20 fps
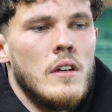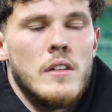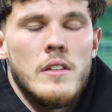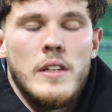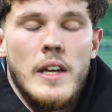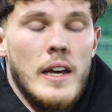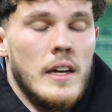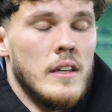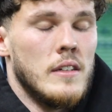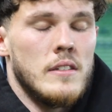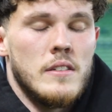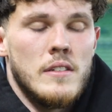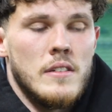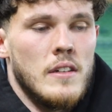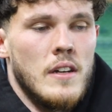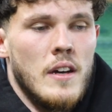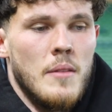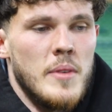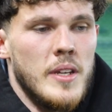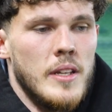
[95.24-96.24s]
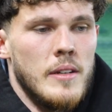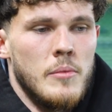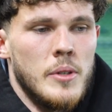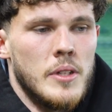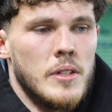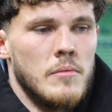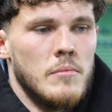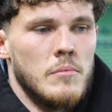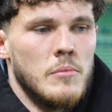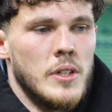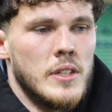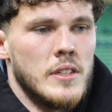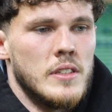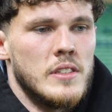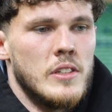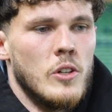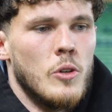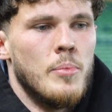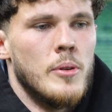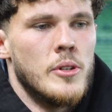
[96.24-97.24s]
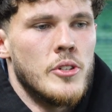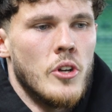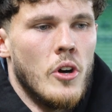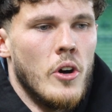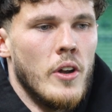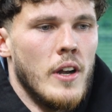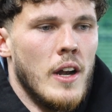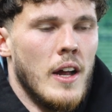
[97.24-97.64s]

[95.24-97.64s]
yeah, I mean, we can still push on.